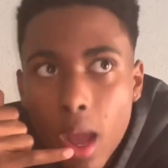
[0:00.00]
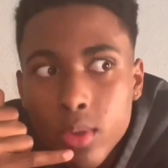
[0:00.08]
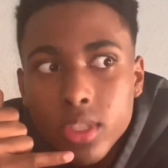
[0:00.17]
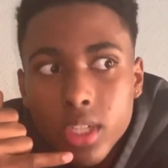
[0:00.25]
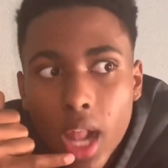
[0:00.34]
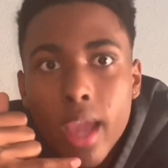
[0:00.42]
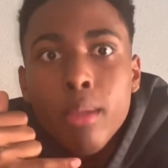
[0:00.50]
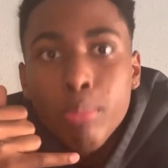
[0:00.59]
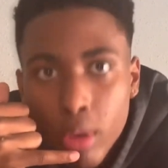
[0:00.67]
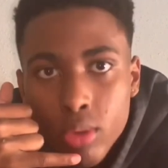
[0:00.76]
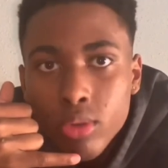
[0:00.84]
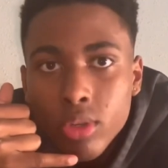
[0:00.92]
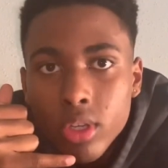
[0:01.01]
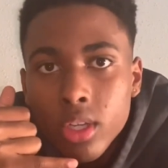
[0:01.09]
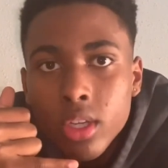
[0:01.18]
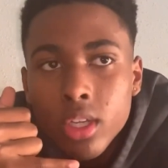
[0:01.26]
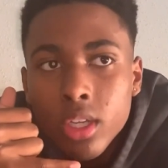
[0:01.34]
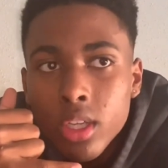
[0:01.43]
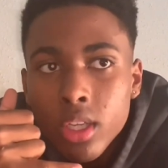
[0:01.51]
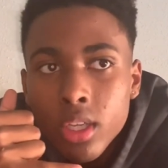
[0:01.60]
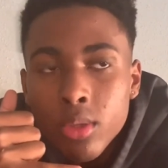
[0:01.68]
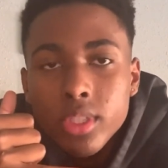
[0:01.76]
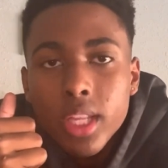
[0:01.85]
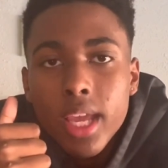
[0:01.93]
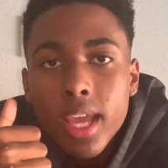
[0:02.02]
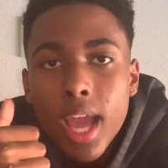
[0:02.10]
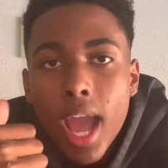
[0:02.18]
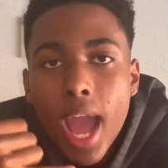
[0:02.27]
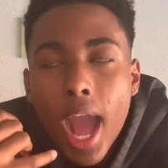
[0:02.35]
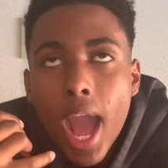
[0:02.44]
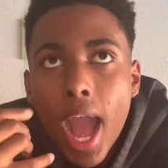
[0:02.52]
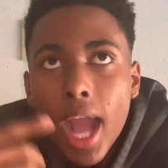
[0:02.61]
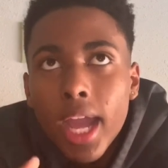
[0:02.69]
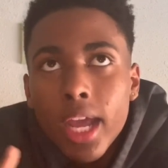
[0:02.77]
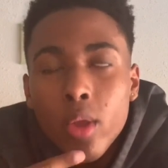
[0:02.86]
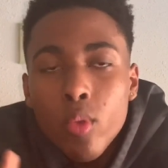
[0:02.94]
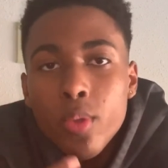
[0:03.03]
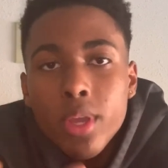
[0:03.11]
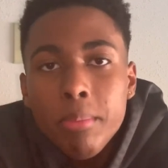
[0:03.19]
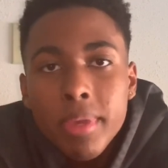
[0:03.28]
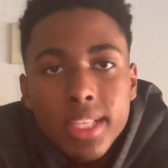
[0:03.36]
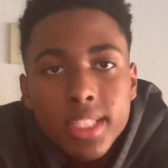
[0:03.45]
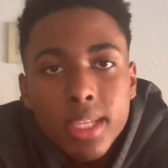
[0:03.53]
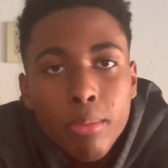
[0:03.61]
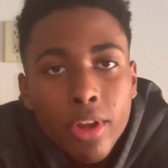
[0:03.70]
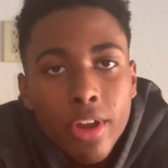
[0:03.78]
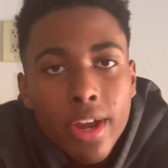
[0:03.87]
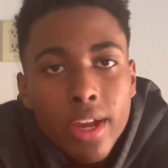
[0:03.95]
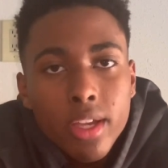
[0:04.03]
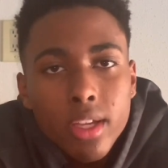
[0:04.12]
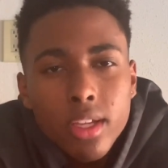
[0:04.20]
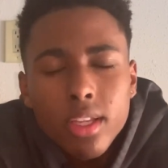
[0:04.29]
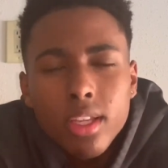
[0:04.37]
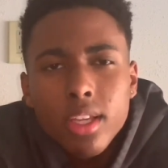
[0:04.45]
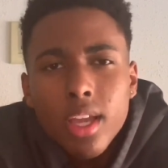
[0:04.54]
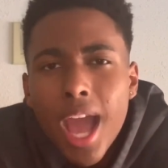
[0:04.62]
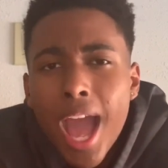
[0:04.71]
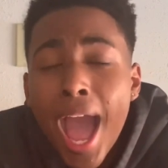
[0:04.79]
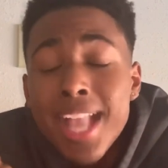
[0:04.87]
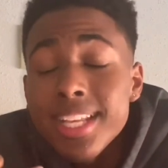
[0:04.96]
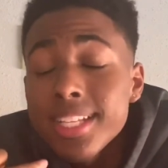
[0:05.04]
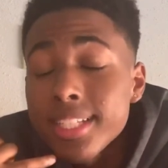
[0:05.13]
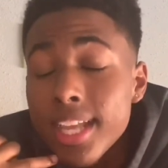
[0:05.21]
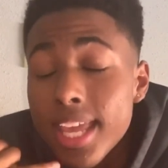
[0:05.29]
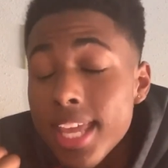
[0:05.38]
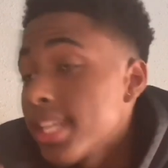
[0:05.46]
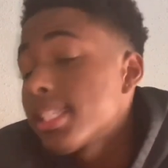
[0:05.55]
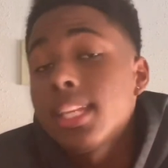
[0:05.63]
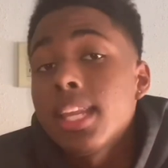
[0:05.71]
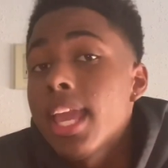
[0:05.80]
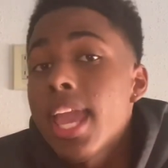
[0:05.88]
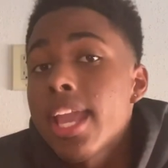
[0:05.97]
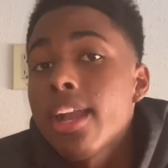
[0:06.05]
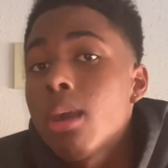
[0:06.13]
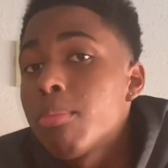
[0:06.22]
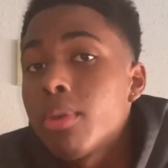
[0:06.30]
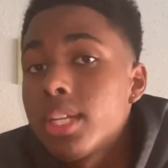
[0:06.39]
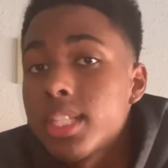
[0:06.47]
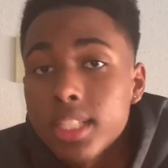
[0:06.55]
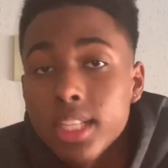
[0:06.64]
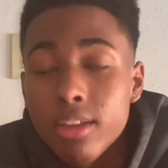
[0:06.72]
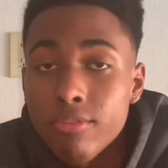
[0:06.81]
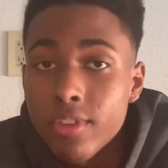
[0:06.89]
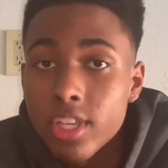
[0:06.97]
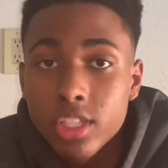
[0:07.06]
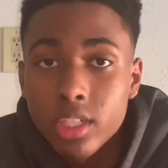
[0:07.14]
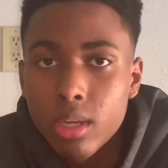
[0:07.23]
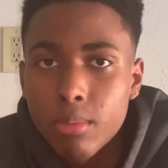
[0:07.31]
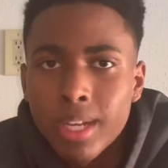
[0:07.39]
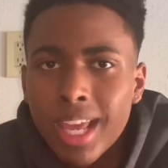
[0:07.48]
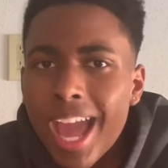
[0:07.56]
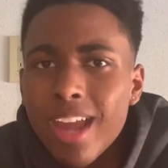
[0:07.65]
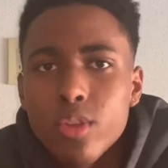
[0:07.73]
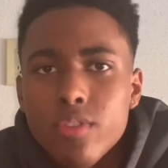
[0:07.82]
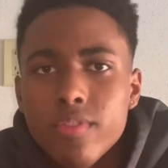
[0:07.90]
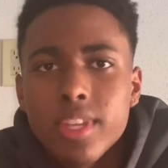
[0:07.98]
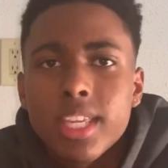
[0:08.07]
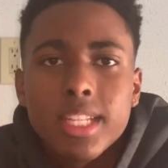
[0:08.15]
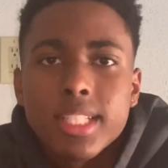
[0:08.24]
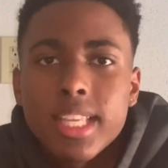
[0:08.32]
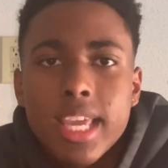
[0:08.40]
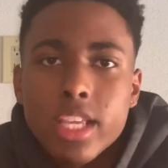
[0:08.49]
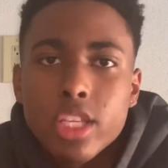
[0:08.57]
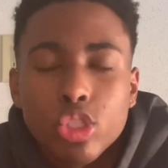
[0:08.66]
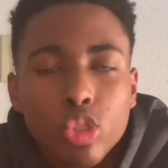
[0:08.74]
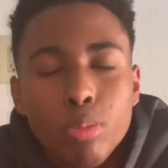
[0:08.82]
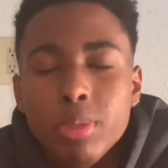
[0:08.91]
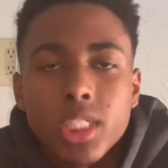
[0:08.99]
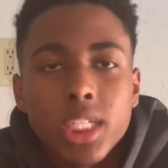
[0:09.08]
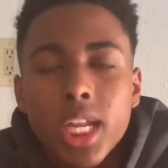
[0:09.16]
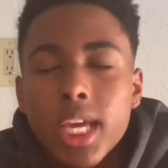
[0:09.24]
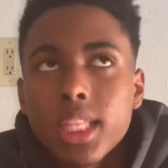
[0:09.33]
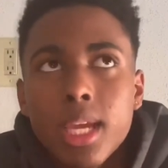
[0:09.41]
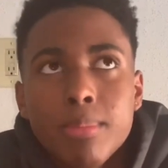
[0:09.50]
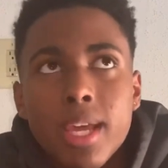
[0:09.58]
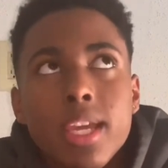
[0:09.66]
I was like, bro. He was like, I got a way we can make 10 grand. I just instantly hang up on this nigga face. You hear me? Like, I don't even entertain stupid shit like that.